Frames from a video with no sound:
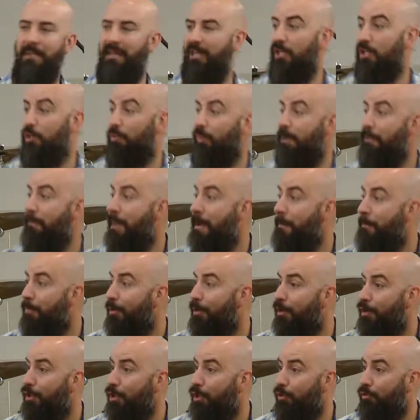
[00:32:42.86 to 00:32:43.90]
Because
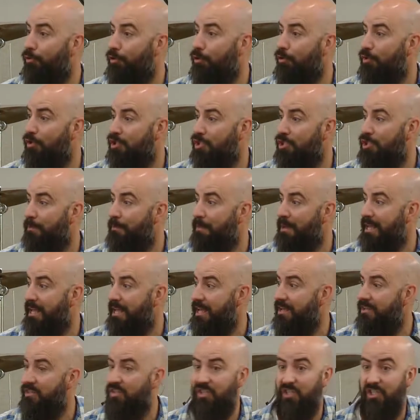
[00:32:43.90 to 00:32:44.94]
remember, you used to be
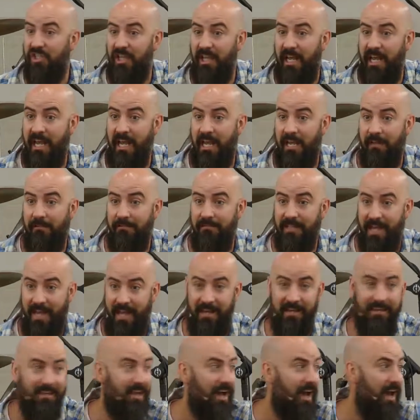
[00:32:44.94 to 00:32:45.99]
enslaved
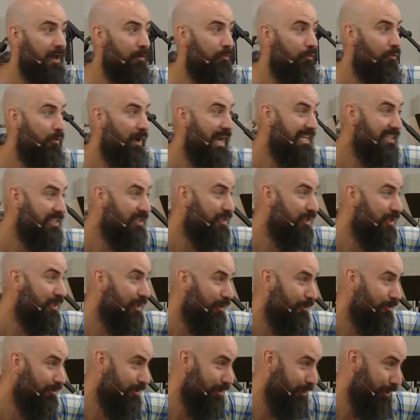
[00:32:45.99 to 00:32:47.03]
and God
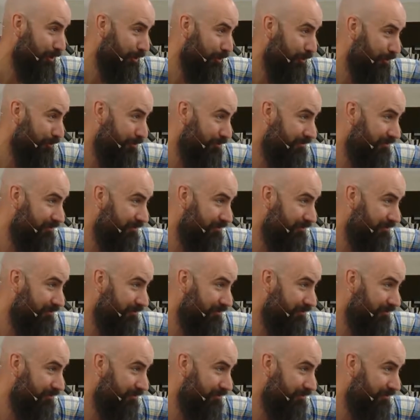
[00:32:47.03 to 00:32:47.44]
rescued you.